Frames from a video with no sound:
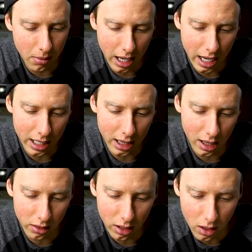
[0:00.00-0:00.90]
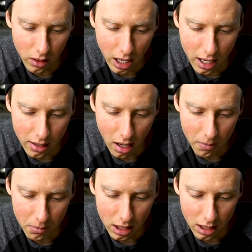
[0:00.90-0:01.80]
My AE logo and
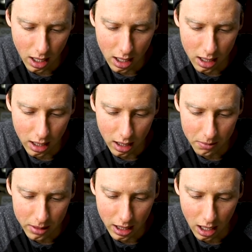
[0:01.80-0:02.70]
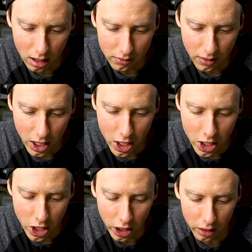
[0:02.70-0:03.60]
me and himself
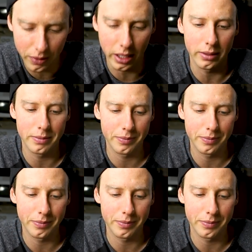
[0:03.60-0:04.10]
nerfing.